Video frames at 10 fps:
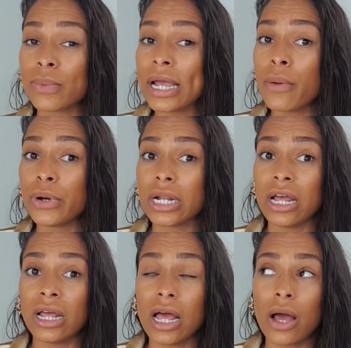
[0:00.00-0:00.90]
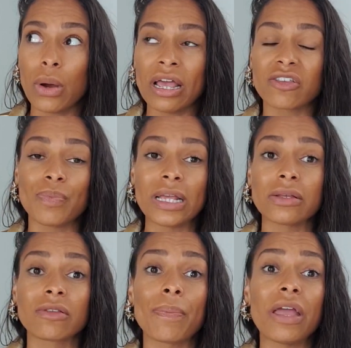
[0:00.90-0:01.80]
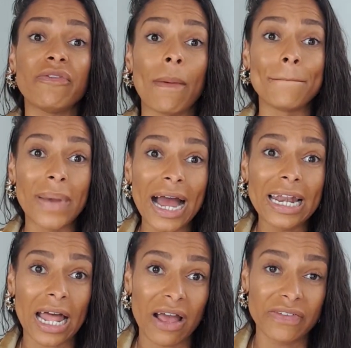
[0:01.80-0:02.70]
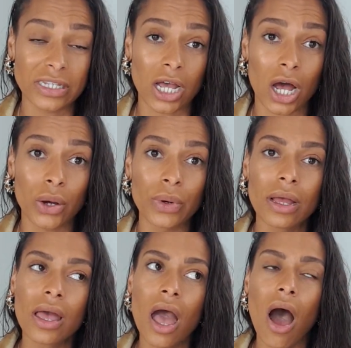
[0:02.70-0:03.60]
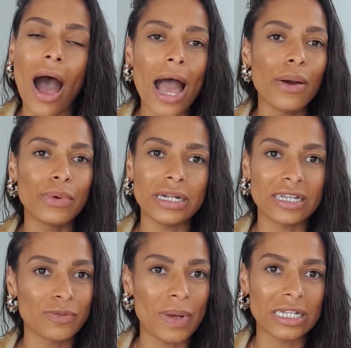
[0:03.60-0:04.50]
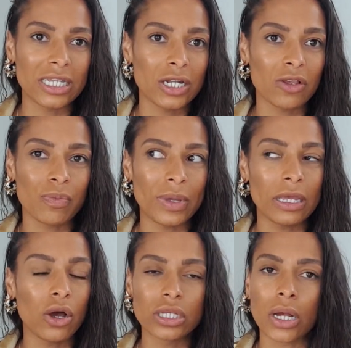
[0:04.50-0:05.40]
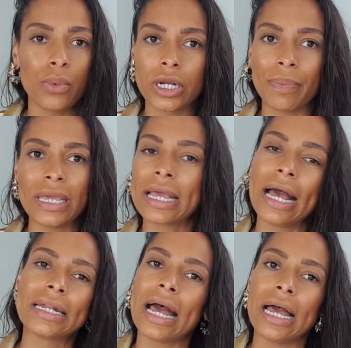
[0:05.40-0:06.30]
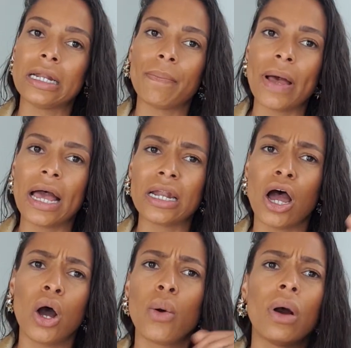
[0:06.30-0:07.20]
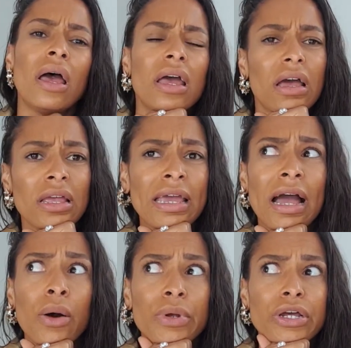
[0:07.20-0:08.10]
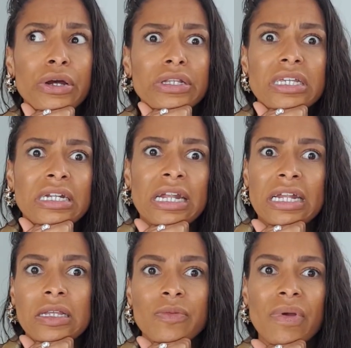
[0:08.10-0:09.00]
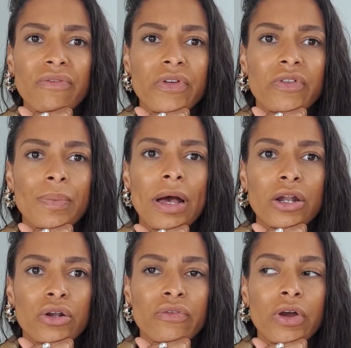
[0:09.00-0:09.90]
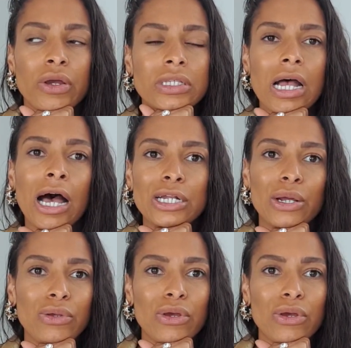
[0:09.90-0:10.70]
I wouldn't expect someone to pay for my lifestyle, I wouldn't expect to just be, because I want to be going out and about, like, oh, yeah, I want to go to the Ned and spend £50 on a roast. I know you